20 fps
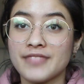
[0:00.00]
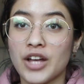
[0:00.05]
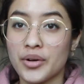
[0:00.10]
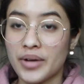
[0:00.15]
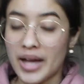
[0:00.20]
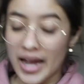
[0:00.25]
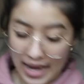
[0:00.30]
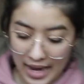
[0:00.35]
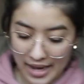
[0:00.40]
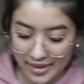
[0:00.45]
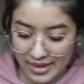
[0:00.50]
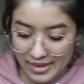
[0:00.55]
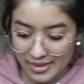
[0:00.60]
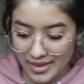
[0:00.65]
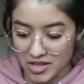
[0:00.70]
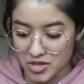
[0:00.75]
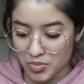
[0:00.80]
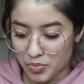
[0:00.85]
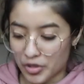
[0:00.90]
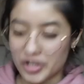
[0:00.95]
Okay, I think
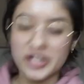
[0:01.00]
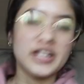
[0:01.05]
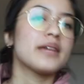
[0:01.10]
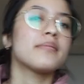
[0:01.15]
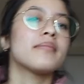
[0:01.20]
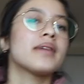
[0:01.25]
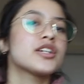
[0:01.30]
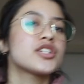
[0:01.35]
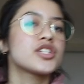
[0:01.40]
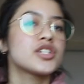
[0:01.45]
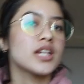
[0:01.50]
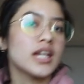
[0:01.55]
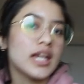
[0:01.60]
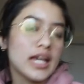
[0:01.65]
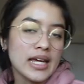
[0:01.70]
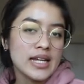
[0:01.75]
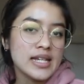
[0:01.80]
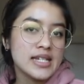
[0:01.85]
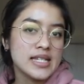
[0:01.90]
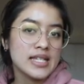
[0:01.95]
that's pretty much
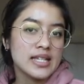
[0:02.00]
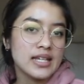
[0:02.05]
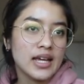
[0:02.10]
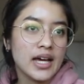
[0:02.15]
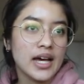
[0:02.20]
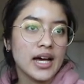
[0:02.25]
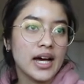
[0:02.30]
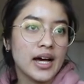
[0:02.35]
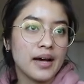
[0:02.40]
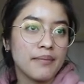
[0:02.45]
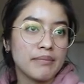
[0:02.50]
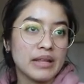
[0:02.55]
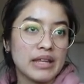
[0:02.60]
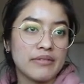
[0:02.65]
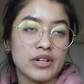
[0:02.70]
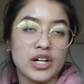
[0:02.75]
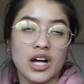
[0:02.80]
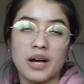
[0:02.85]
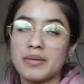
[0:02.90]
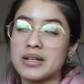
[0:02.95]
it. Um,
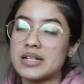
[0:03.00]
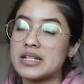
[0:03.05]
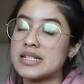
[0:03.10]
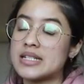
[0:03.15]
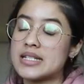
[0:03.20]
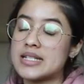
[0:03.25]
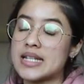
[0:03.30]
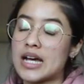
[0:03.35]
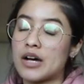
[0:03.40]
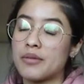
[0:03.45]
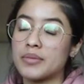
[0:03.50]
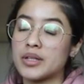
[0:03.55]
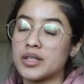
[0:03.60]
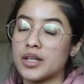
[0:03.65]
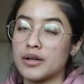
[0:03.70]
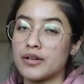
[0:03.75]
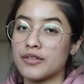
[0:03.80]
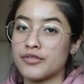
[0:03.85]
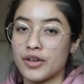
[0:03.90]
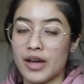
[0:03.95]
leave a comment down
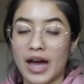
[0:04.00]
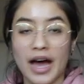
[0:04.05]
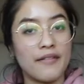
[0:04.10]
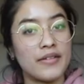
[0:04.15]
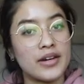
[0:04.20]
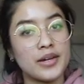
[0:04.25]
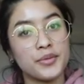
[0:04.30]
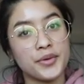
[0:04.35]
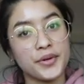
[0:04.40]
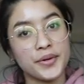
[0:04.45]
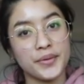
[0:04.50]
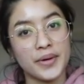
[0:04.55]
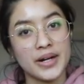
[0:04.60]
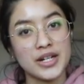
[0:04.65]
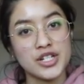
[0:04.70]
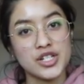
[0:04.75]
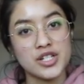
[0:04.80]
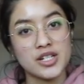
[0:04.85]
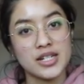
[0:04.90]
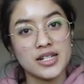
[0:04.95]
below if you have any more
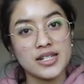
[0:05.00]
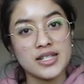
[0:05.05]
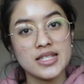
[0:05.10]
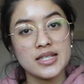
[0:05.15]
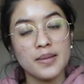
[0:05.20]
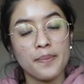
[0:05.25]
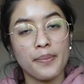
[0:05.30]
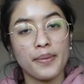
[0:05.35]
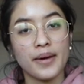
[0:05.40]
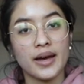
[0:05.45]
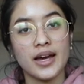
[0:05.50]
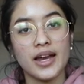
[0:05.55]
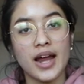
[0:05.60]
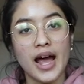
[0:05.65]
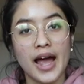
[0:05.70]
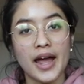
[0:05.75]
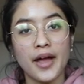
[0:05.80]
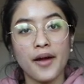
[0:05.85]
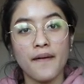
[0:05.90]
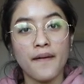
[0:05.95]
questions,
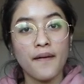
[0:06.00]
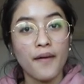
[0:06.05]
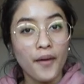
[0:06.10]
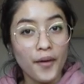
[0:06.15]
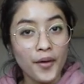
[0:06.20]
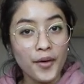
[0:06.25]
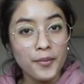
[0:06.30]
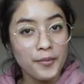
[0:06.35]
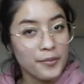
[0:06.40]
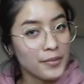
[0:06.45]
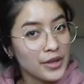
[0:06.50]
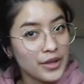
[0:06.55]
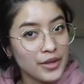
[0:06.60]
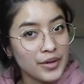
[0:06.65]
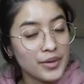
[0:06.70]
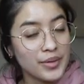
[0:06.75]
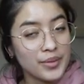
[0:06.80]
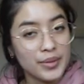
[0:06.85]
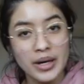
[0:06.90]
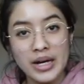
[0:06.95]
but I hope
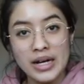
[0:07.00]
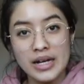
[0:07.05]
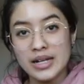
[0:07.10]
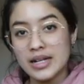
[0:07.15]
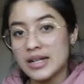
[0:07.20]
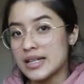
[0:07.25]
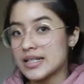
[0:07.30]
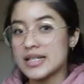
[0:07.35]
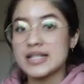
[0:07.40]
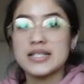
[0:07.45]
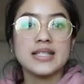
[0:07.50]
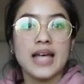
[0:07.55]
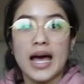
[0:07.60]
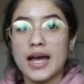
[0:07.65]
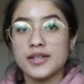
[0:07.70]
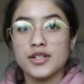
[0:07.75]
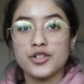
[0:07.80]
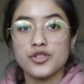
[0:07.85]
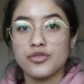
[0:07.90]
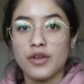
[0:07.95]
you
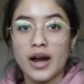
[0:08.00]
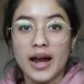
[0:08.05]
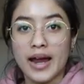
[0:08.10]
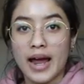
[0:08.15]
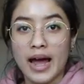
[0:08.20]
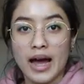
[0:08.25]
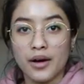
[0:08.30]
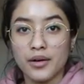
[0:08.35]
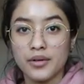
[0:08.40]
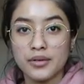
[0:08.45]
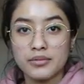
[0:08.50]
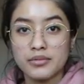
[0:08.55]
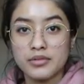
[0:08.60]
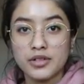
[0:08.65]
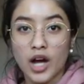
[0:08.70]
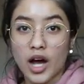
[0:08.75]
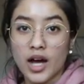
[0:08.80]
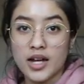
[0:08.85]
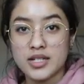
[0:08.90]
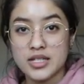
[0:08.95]
decide to try out
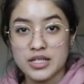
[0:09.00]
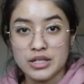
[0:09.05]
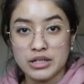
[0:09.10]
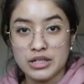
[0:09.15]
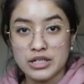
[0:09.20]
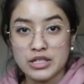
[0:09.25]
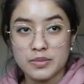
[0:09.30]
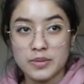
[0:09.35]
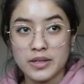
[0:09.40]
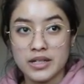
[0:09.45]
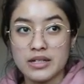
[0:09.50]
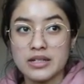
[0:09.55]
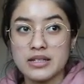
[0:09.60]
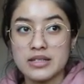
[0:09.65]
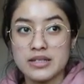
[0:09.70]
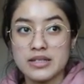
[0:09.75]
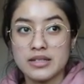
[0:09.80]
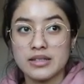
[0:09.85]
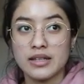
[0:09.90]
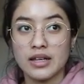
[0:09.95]
concerts
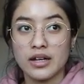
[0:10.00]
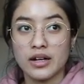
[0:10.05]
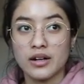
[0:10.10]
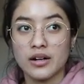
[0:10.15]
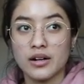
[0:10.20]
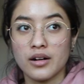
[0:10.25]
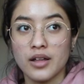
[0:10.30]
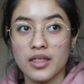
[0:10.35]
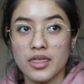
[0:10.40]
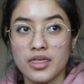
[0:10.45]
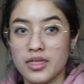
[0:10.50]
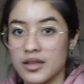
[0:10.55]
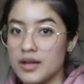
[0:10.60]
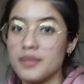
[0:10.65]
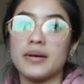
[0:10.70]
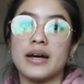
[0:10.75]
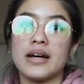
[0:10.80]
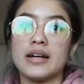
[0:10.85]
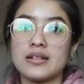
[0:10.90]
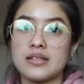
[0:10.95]
because they're the
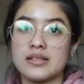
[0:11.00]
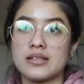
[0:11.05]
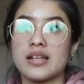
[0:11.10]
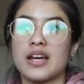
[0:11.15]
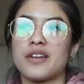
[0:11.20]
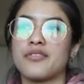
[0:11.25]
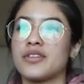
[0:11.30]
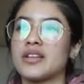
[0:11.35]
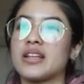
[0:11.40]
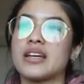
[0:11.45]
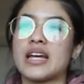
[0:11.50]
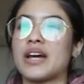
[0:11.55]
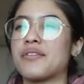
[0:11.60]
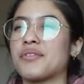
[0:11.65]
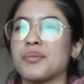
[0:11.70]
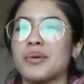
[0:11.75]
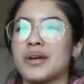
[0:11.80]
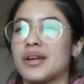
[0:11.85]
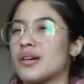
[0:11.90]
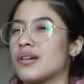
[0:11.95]
best. I feel like
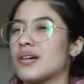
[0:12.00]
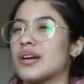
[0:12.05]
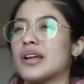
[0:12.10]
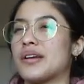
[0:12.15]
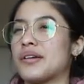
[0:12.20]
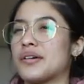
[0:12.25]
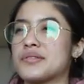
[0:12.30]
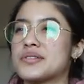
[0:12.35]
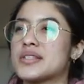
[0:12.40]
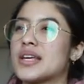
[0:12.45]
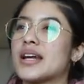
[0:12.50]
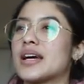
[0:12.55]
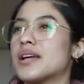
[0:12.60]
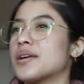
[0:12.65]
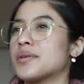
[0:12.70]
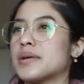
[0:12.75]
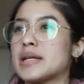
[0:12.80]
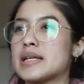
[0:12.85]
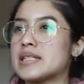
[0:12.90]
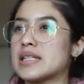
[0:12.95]
everybody already knows that. I
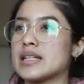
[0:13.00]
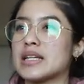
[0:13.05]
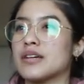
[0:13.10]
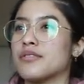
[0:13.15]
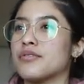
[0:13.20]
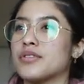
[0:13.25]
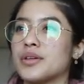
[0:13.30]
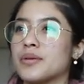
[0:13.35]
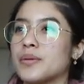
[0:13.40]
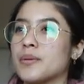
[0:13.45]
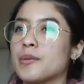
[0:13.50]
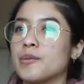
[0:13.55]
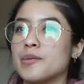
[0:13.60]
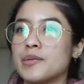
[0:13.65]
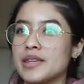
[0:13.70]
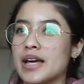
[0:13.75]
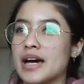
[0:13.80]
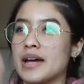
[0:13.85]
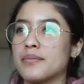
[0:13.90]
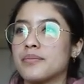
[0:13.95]
don't need to give you
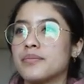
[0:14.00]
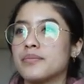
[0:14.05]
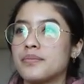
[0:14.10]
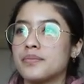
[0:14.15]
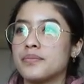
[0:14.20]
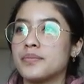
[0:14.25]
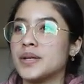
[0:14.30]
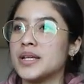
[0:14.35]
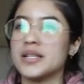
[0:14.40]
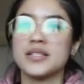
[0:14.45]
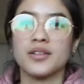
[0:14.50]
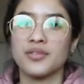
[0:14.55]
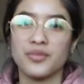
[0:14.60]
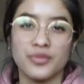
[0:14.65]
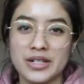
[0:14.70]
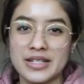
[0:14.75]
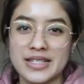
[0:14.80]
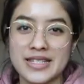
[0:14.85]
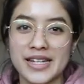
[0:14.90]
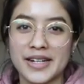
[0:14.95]
that piece of
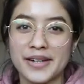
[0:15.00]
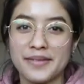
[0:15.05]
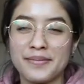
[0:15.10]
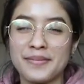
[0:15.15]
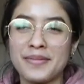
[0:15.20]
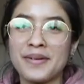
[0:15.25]
wisdom.